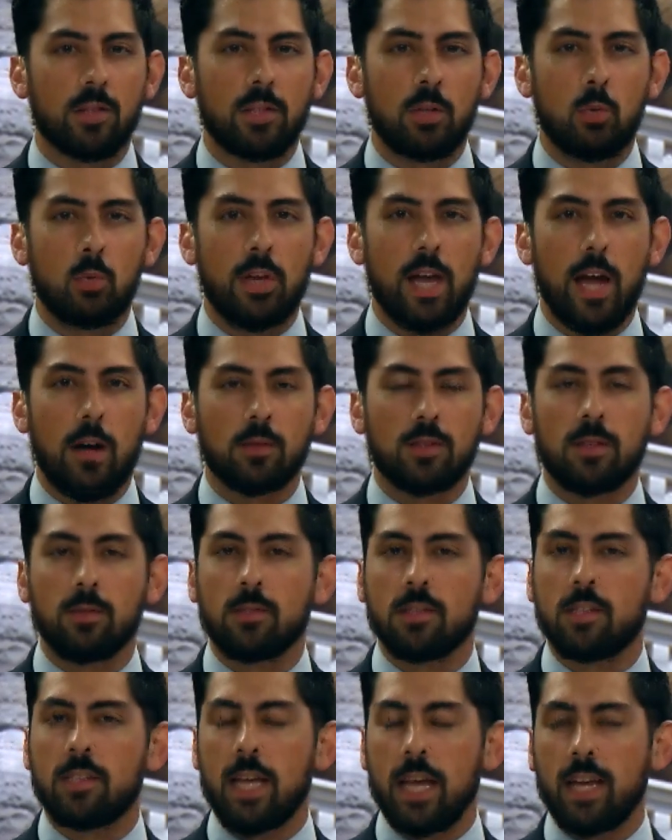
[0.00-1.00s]
2 counts
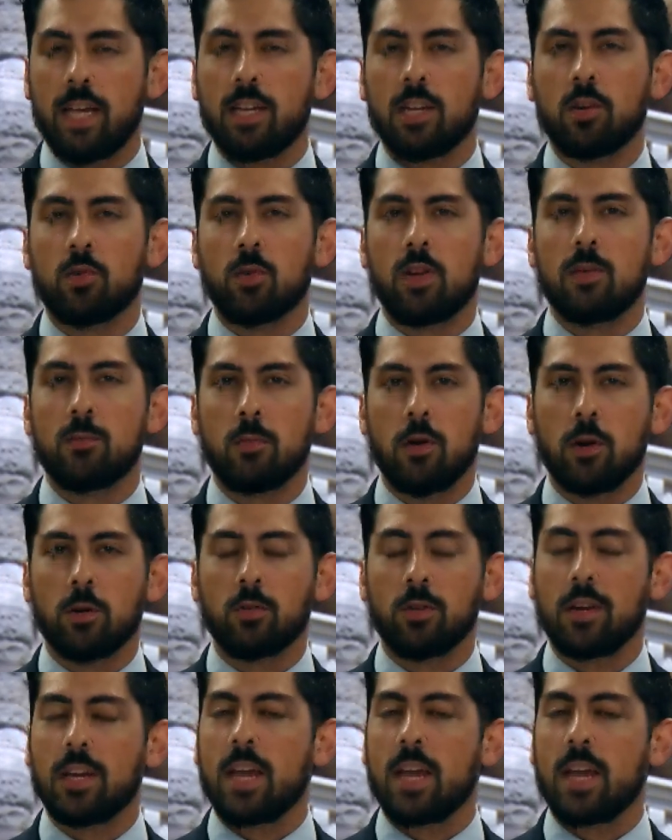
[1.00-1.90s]
of second-degree murder,